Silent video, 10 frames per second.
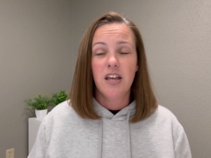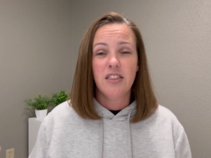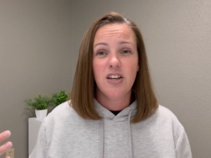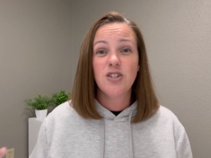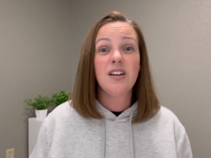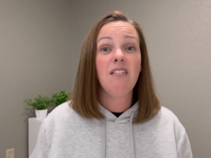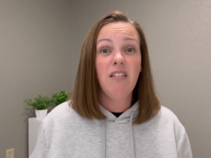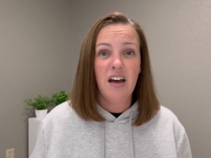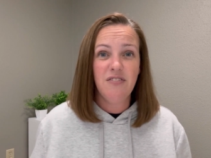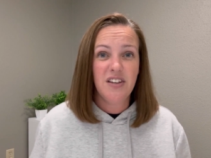there's a
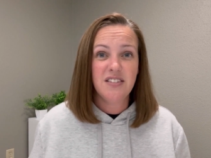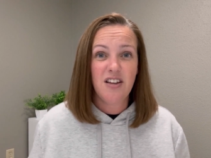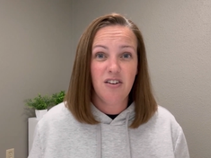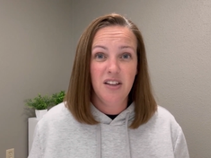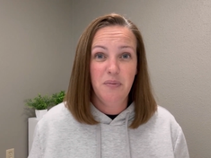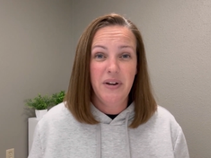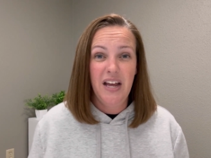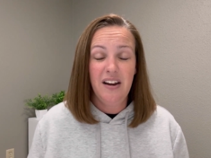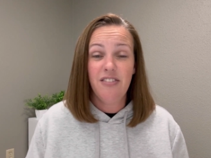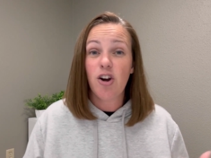lot of things that are
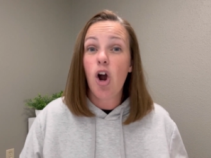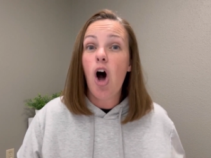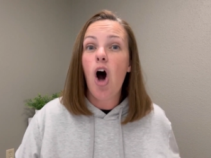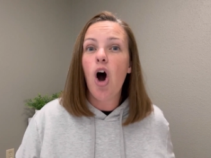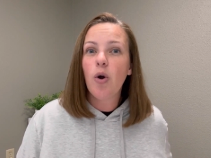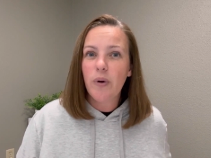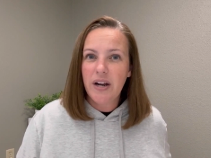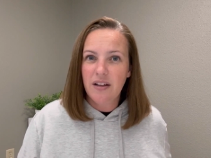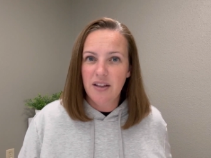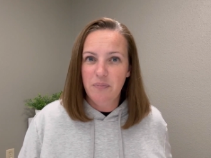eliminated. They're
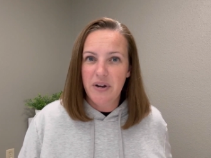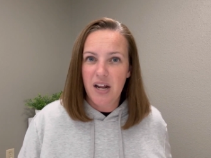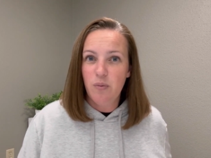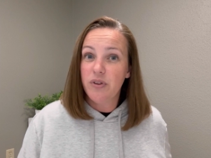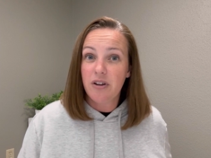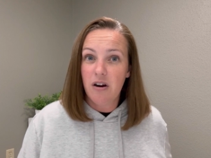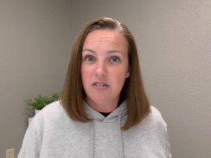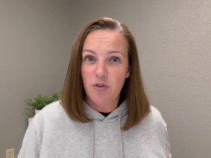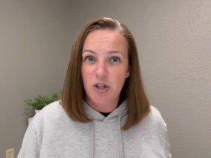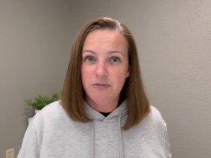already eliminated with
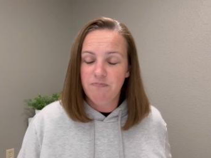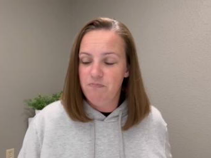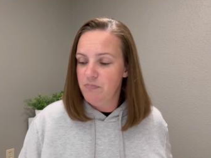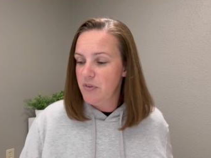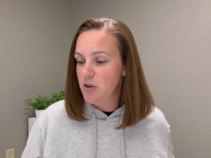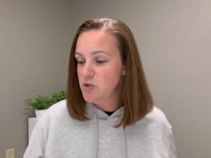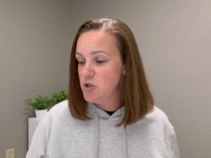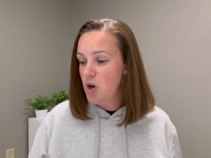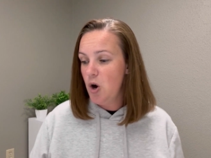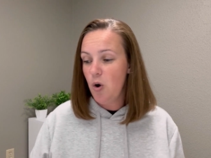carnivore.
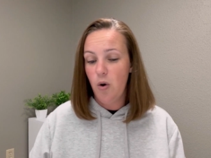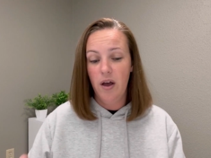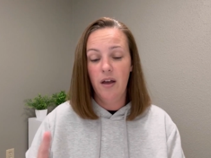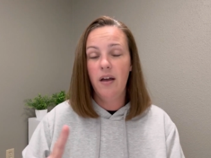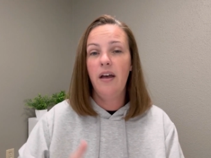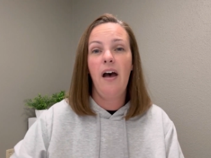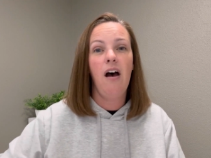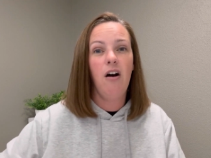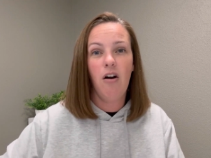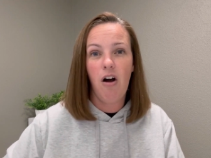So
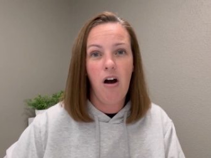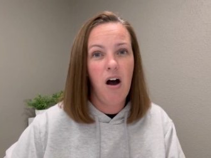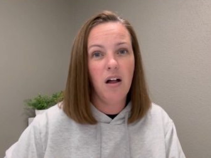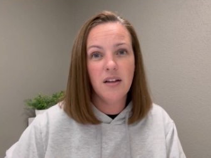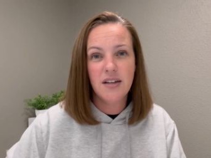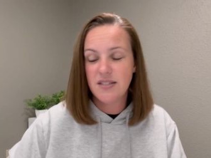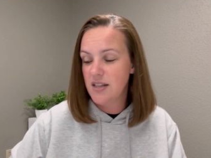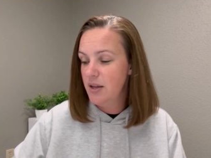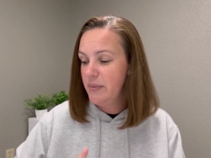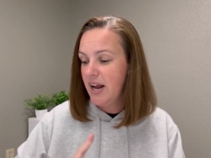alcohol is
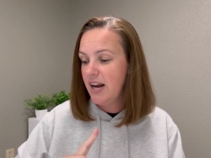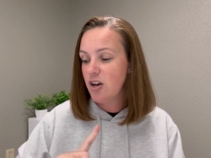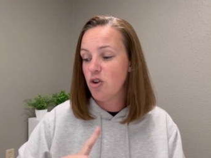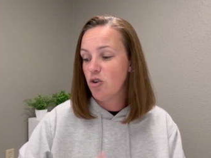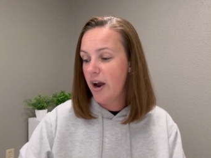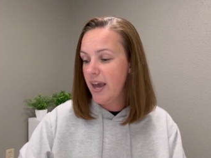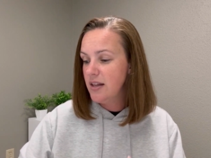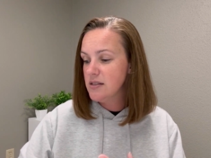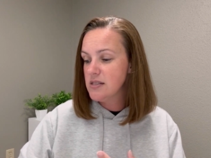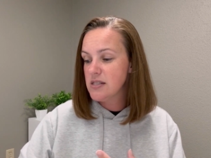eliminated,
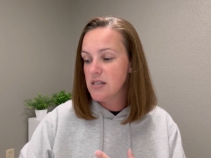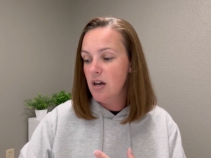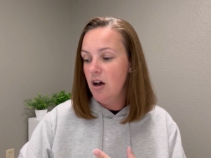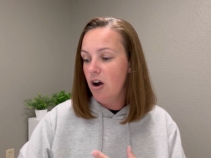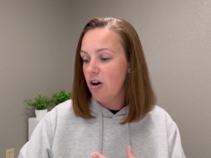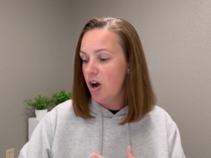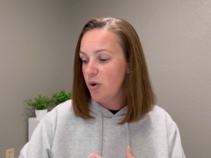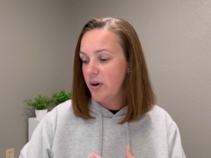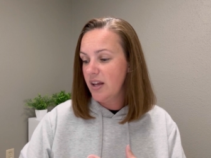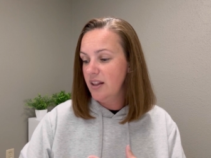grains are
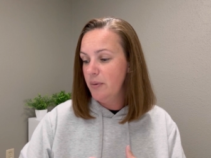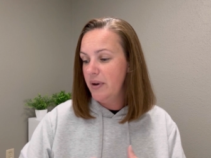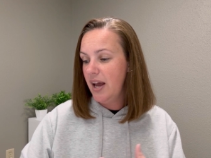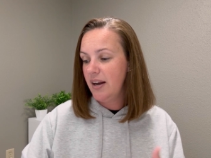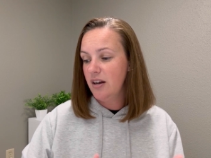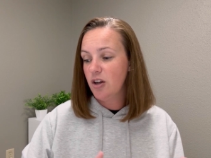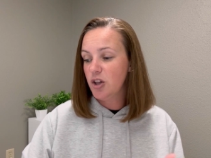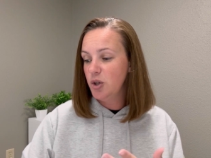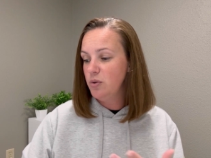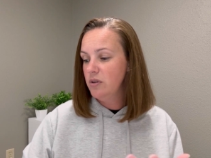already eliminated,
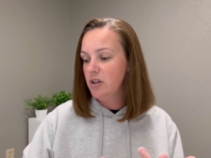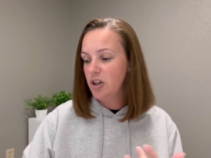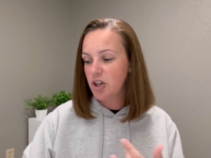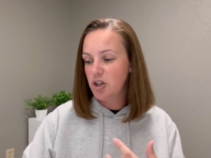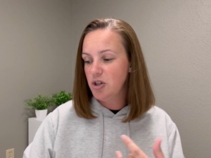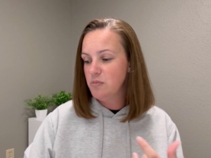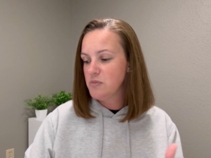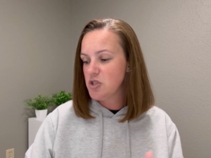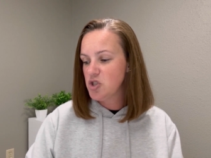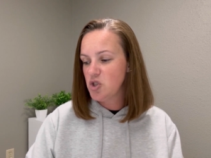gluten,
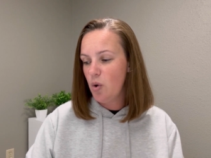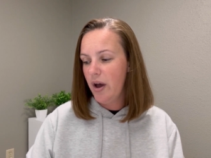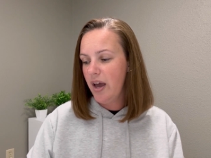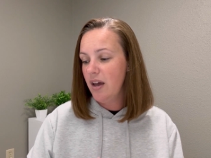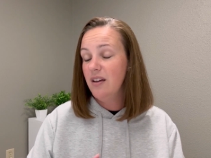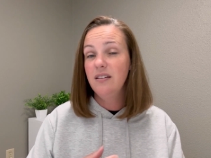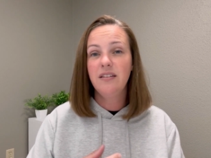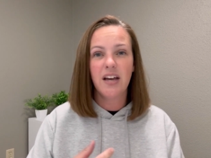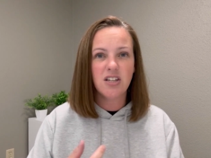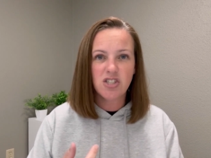legumes, soy,
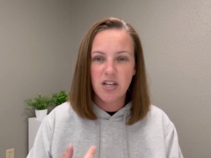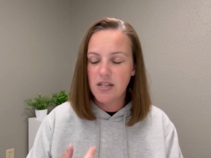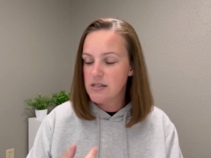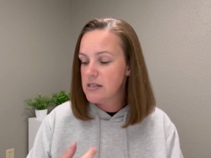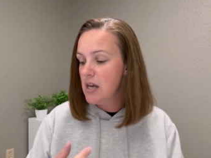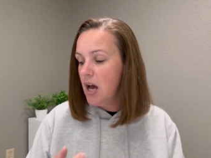nightshades,